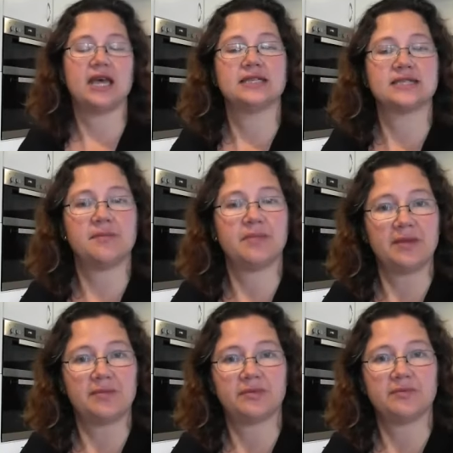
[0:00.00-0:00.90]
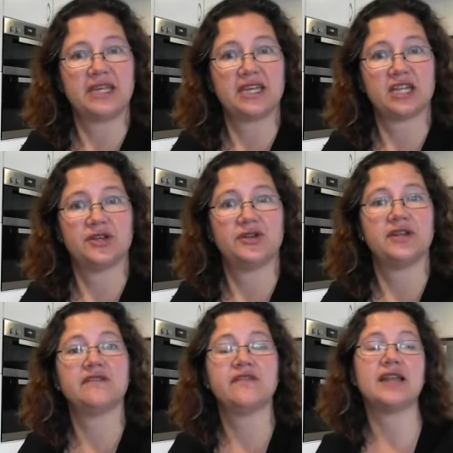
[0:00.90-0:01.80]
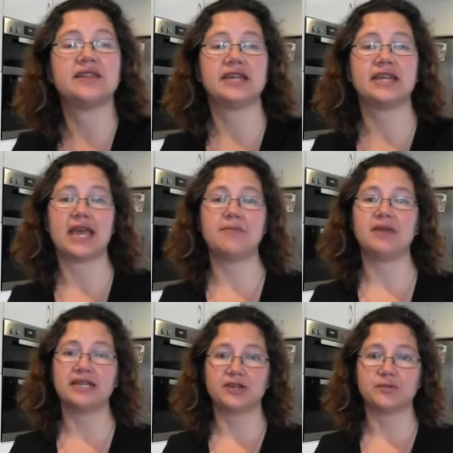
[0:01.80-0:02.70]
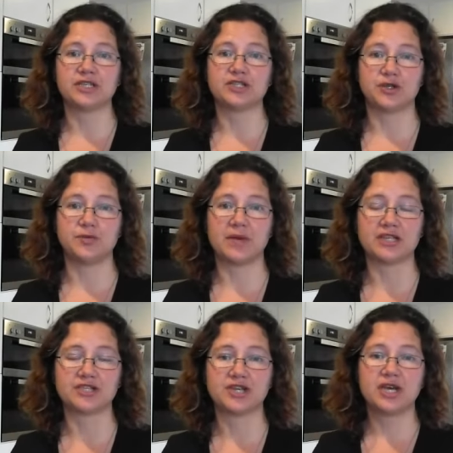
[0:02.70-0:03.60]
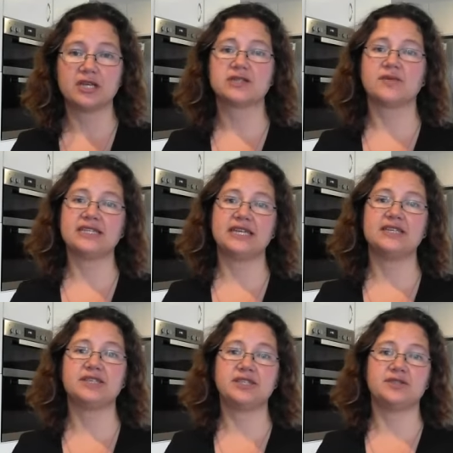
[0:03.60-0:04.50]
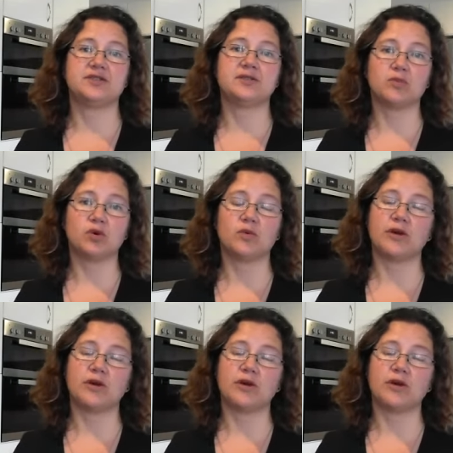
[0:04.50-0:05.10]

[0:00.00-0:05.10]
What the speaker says: Some people, me included, find that it can be a little bit too much, so I tend to use it more